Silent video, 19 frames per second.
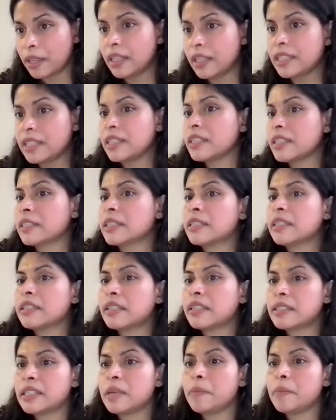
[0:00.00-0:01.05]
This is
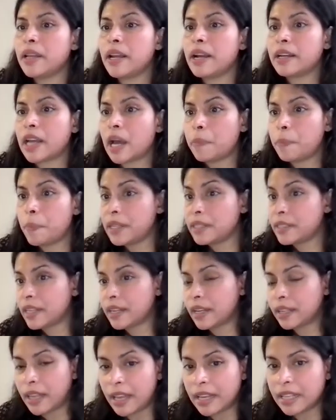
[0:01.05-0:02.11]
the similar
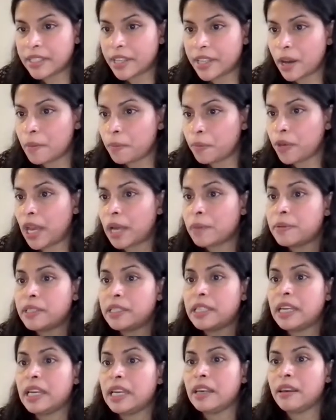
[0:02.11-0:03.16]
Kapitsa-like jump we have
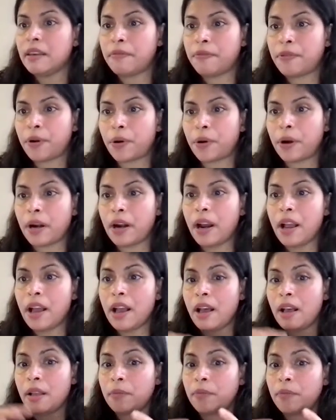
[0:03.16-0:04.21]
seen for
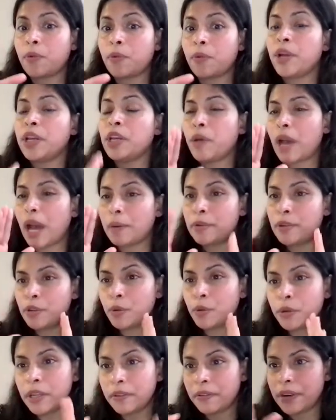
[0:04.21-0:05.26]
when you have
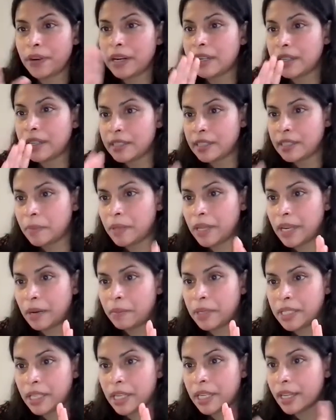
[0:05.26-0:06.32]
two different dissimilar
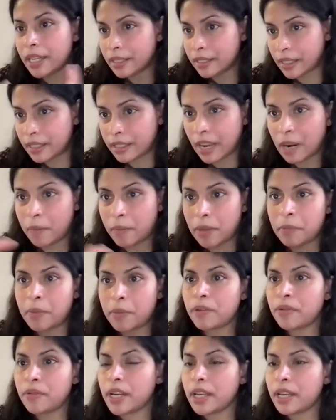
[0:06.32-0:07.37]
materials, the thermal
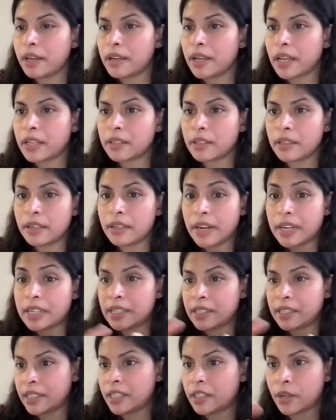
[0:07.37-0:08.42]
boundary
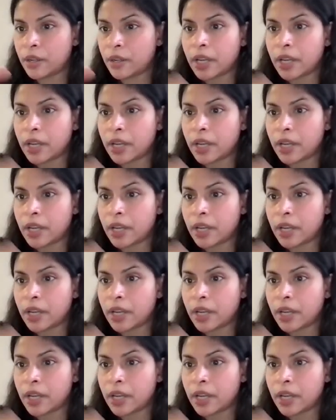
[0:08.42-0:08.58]
resistance or